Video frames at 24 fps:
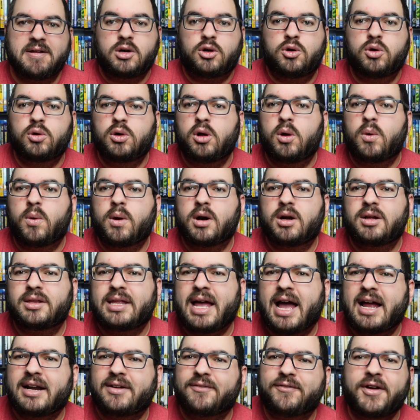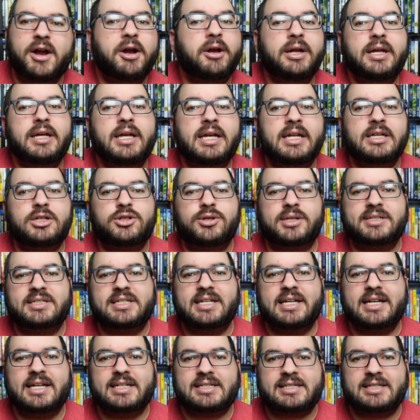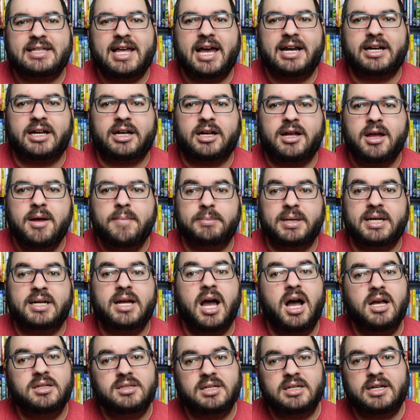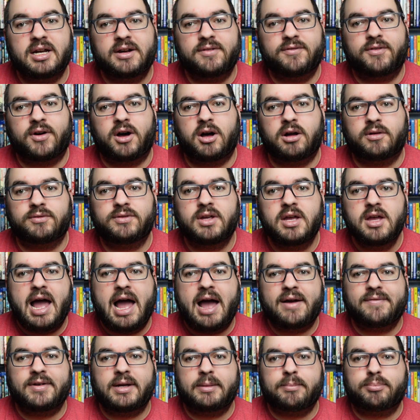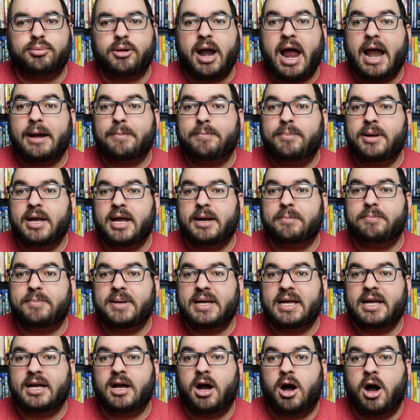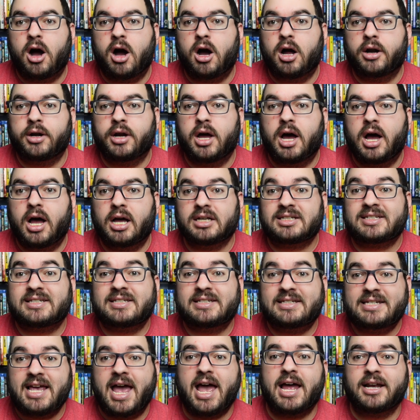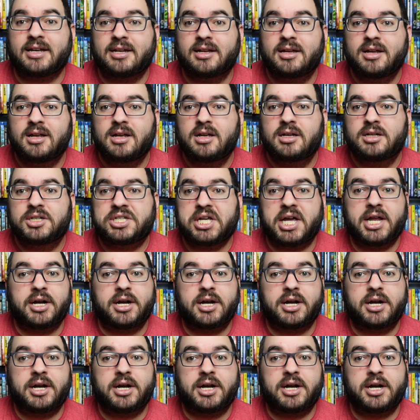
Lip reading: Cool World had a very interesting aesthetic because it involved having Brad Pitt being on a set to